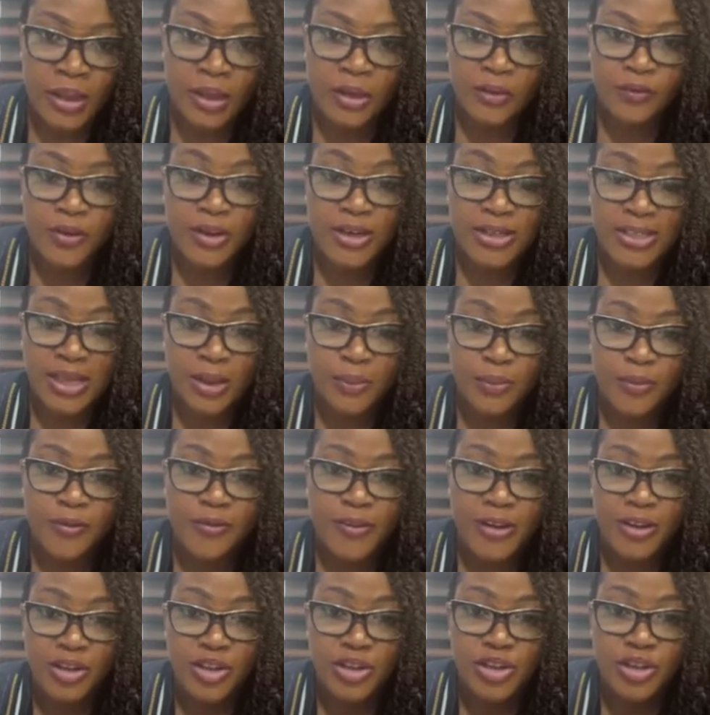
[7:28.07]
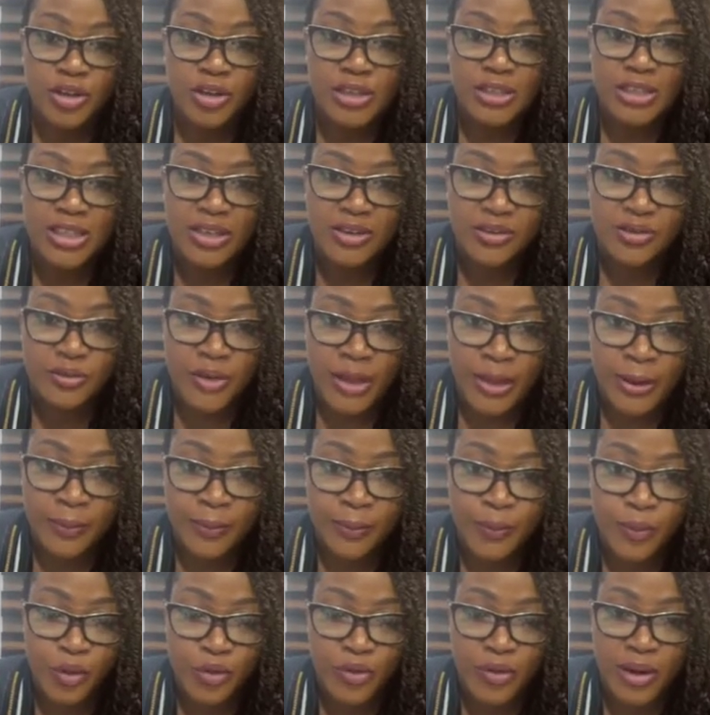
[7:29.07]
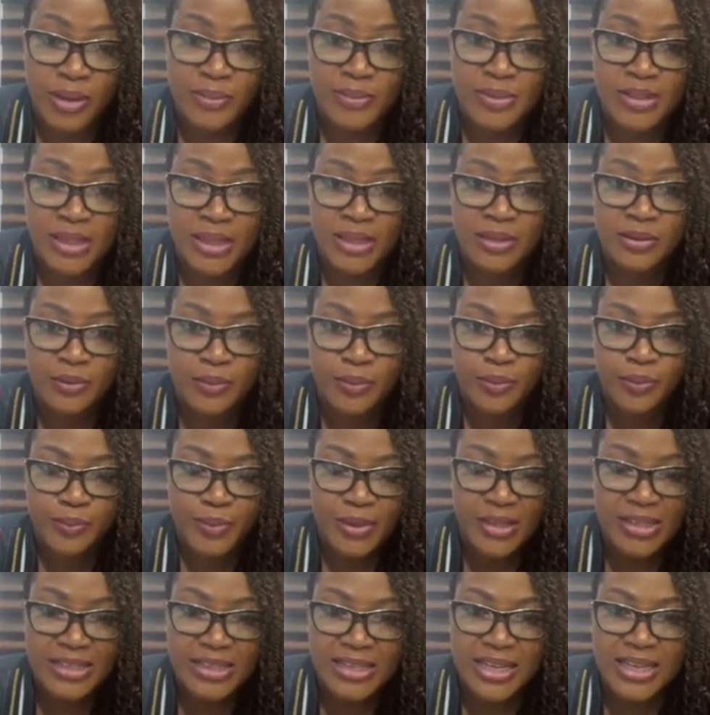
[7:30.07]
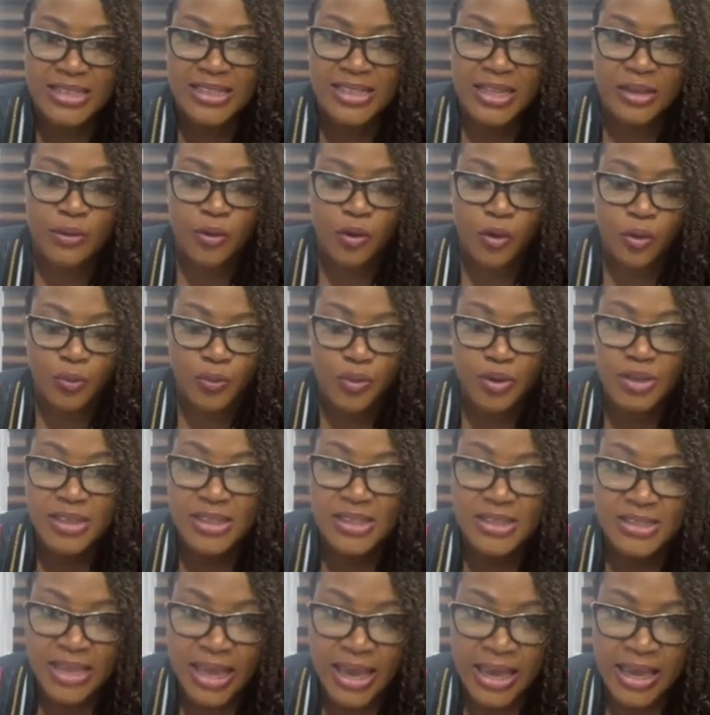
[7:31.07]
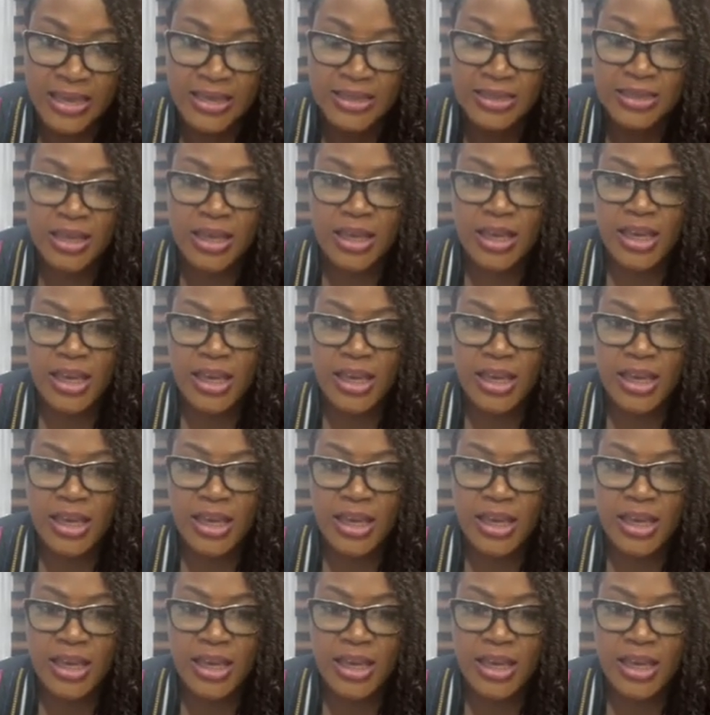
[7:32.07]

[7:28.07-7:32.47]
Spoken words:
For example, foundation programs in business, in computer science,